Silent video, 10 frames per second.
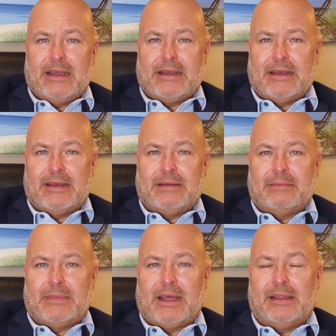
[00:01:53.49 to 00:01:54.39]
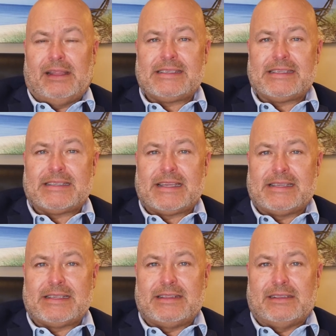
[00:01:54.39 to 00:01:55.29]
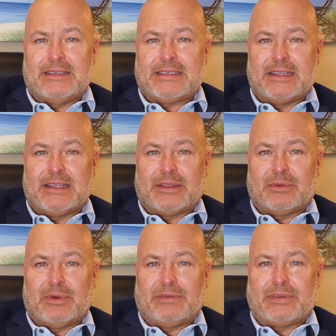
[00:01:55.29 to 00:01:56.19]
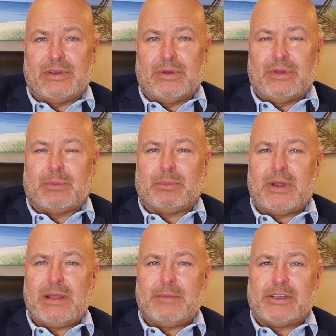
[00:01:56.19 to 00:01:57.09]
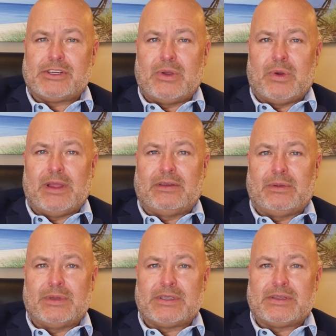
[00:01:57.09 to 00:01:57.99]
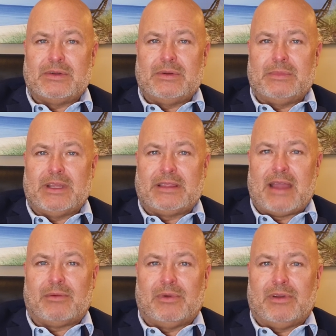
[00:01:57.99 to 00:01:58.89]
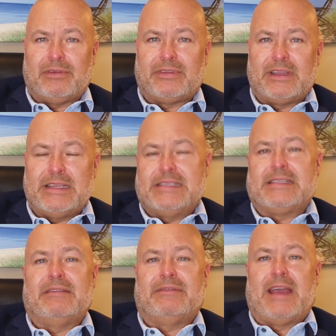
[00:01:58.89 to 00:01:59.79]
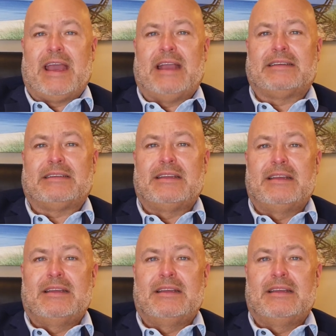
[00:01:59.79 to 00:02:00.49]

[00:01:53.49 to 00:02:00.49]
unless it says in the listing that the roof's new, you're pretty much going to assume that that roof is in fact